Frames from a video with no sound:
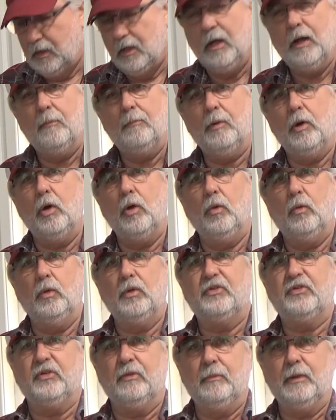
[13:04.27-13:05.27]
a bowl
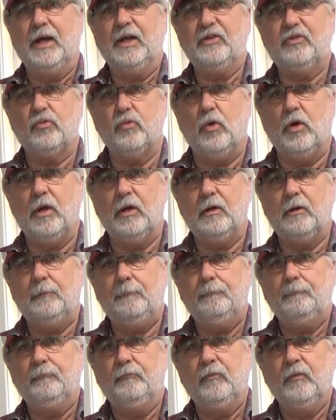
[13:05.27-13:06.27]
with some ice
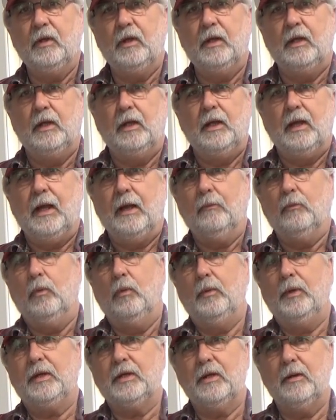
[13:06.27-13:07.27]
water, and when
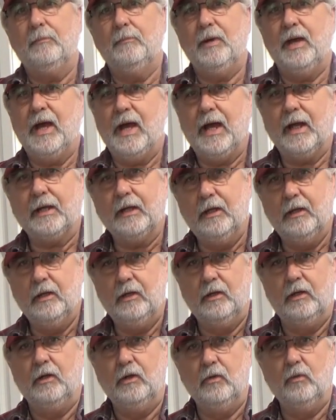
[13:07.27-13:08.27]
we come back,
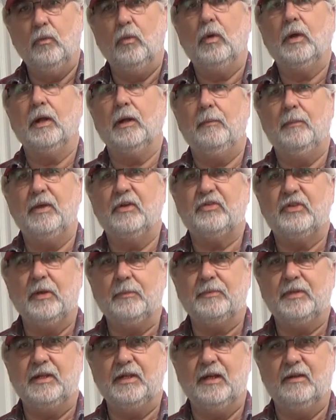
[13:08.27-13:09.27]
we're going to mix
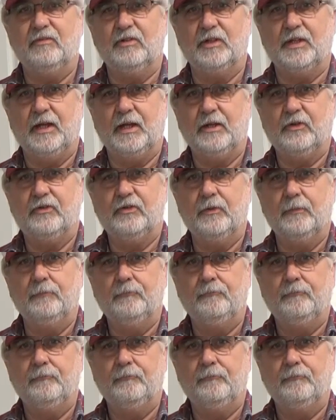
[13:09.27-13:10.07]
up the deviled eggs.